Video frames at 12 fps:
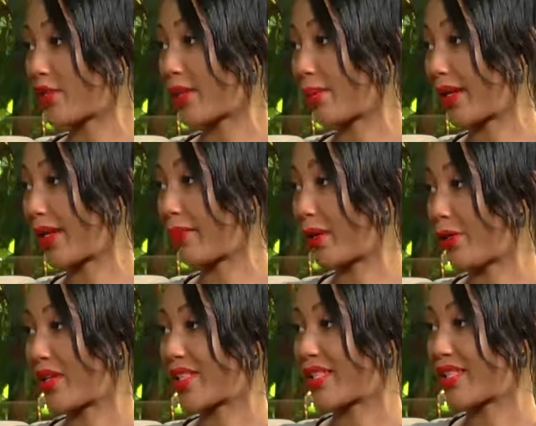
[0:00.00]
the pandemic,
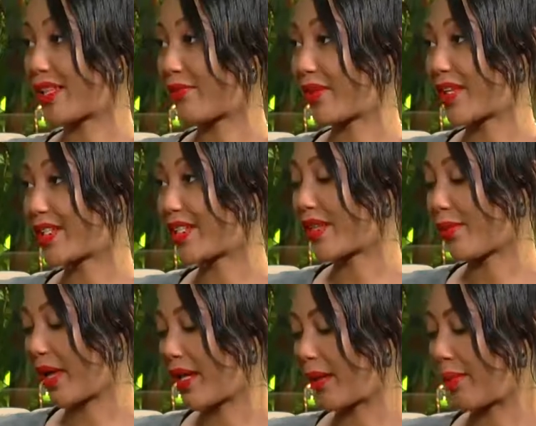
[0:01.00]
we're still navigating the
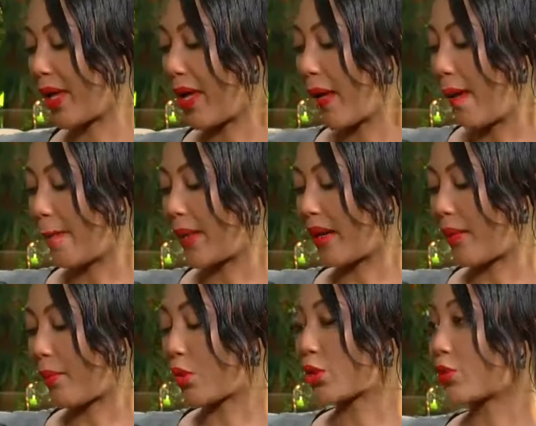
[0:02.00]
pandemic, but
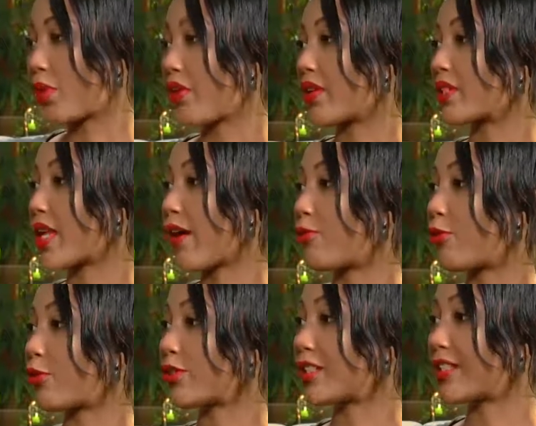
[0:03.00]
most parents have
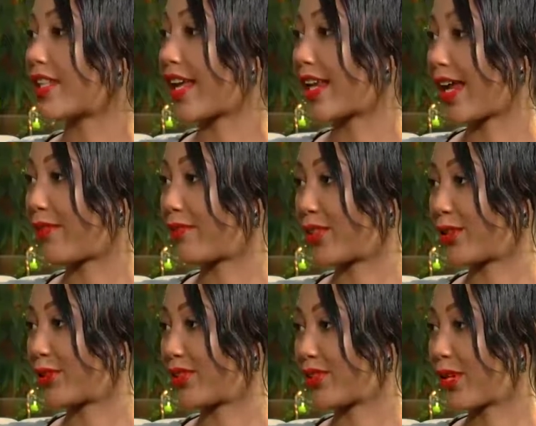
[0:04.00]
lost their
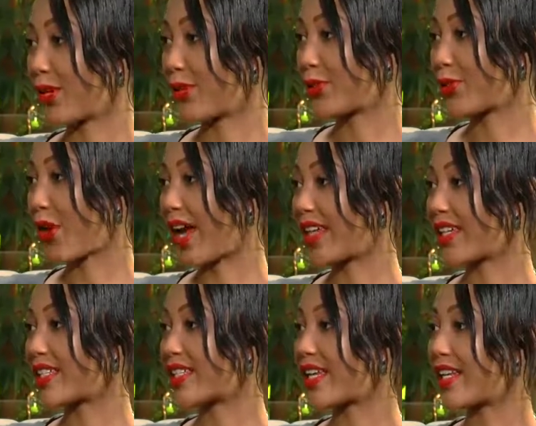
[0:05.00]
livelihoods. Yes. So I
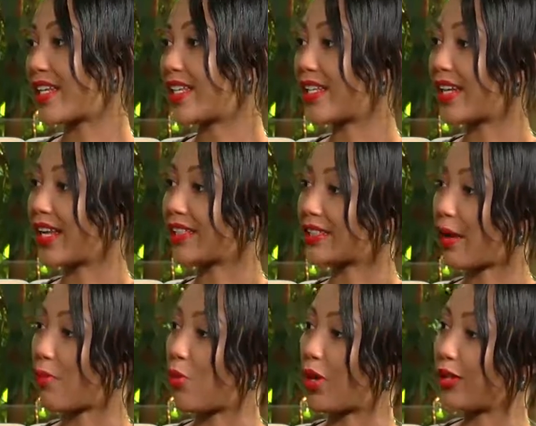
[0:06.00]
guess they need like
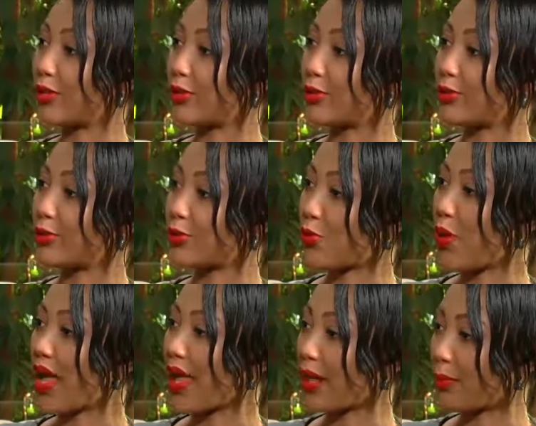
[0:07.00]
someone to
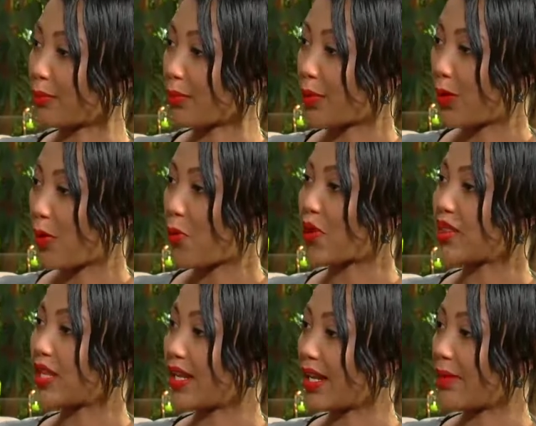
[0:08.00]
help with
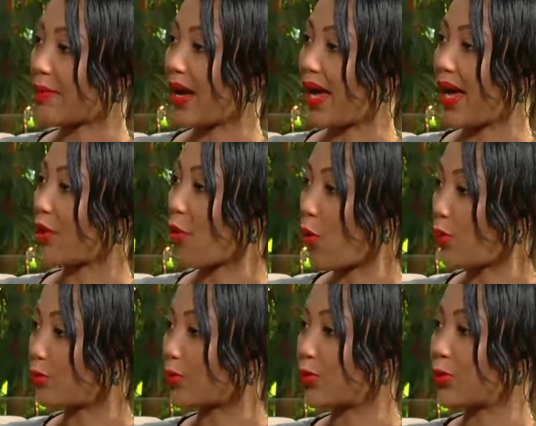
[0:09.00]
the labor at
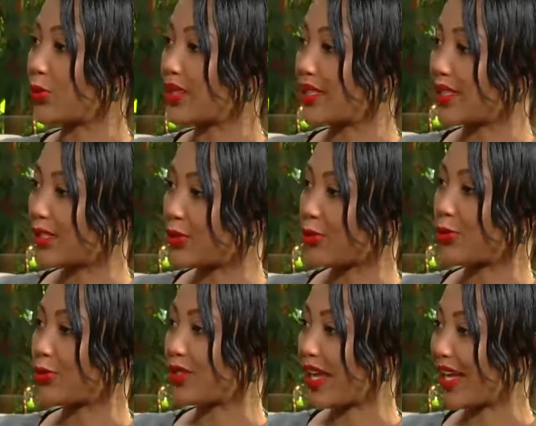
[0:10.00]
home to do this, to
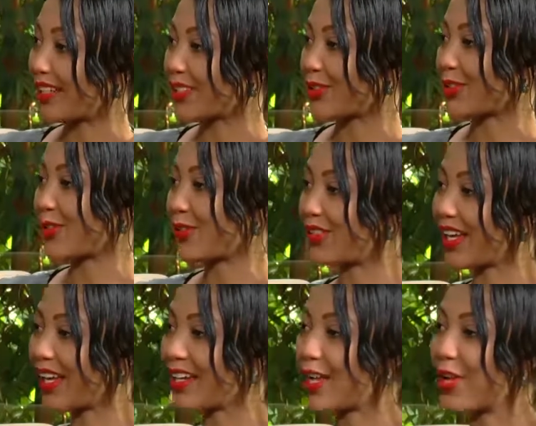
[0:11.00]
do that.
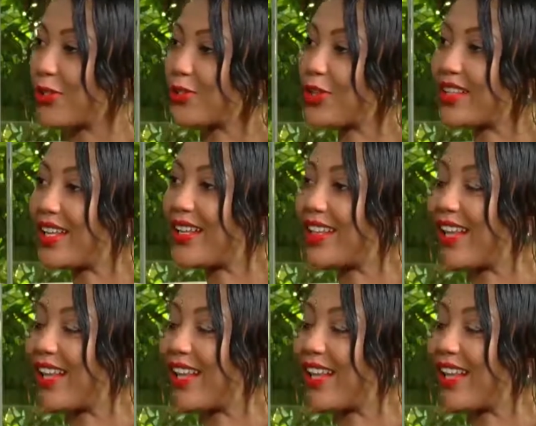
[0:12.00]
So then